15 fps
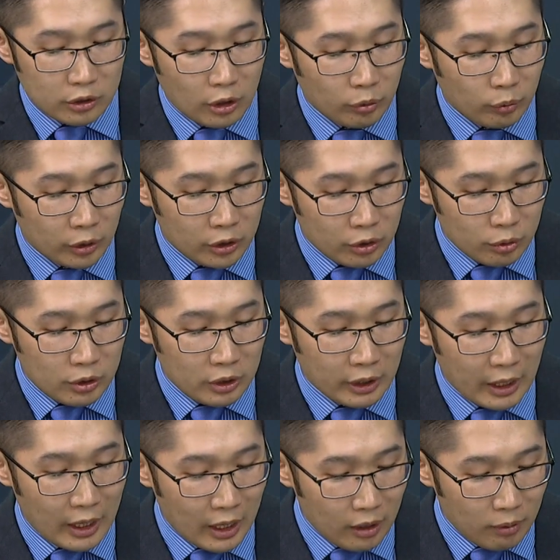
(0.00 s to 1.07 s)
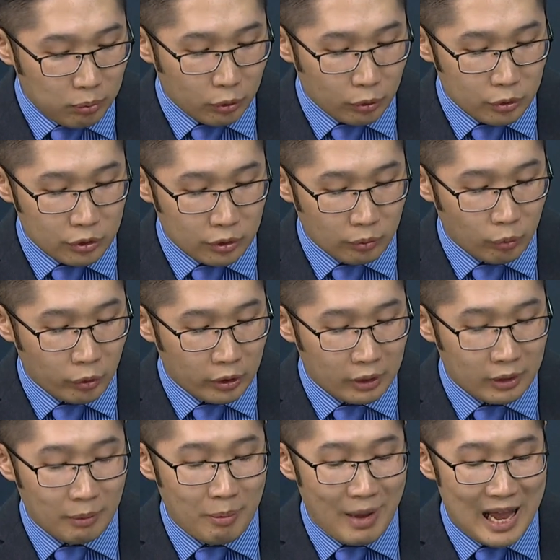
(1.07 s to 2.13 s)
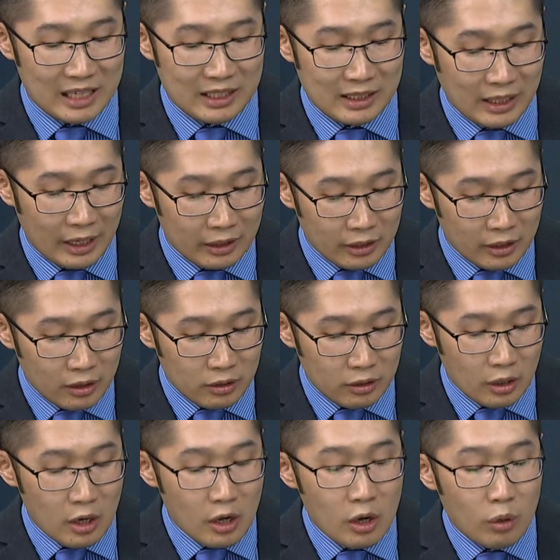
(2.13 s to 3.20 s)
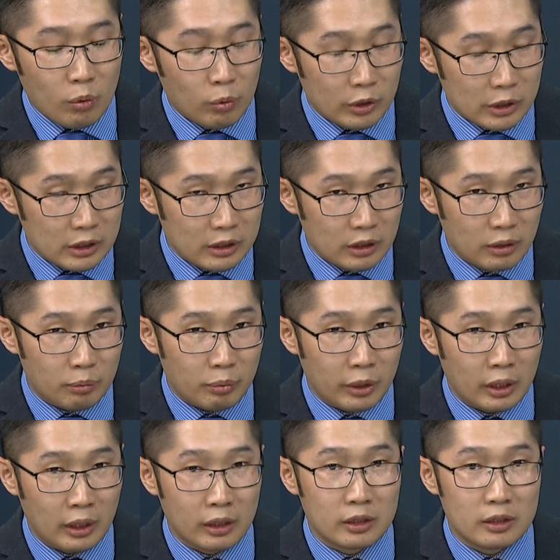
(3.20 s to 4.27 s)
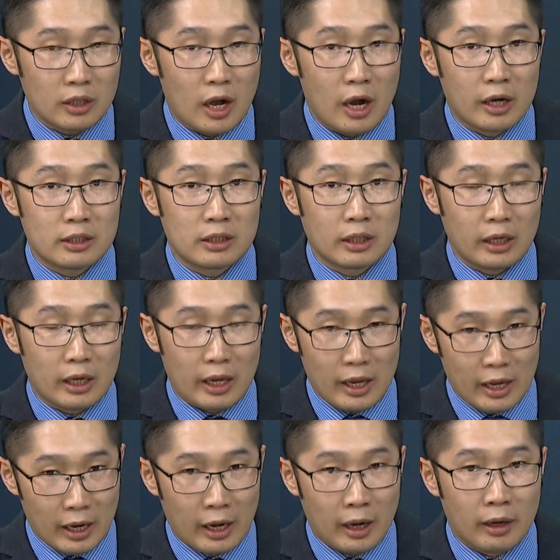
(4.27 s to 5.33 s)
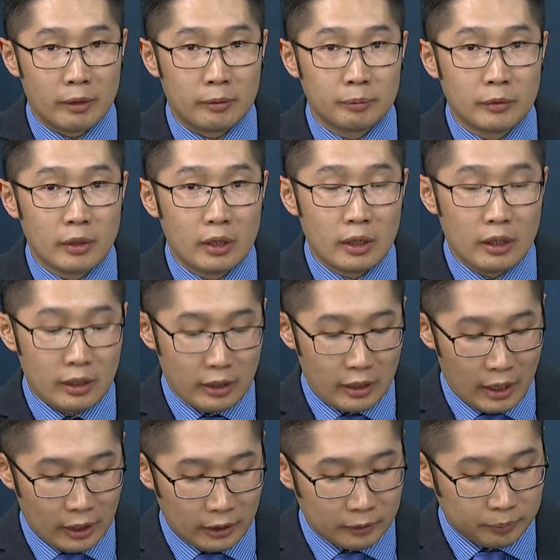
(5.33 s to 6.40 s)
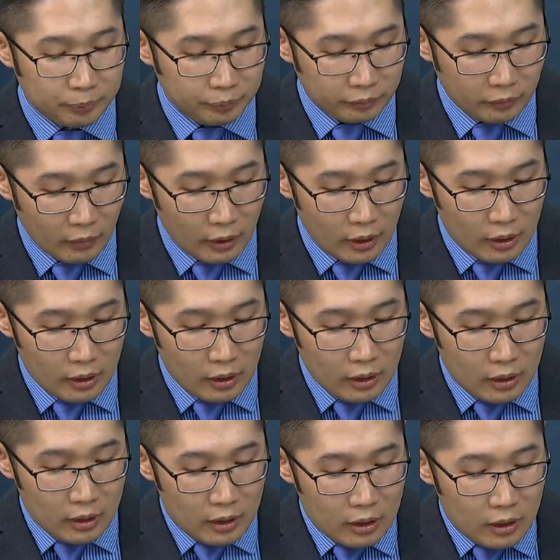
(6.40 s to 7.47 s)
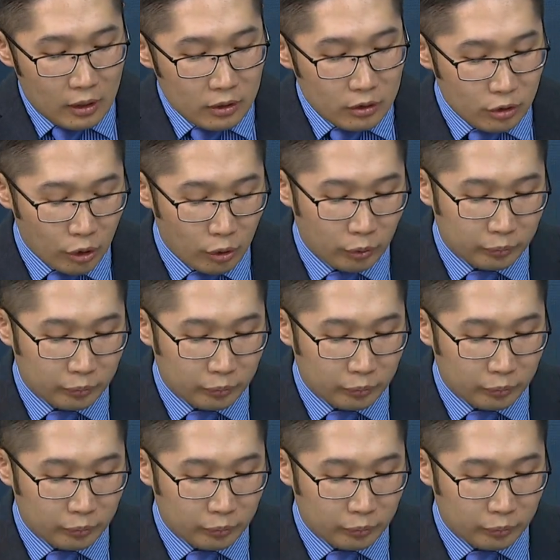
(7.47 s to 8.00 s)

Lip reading: on reducing air pollution within the past 10 years, we're still breathing toxic air. And so,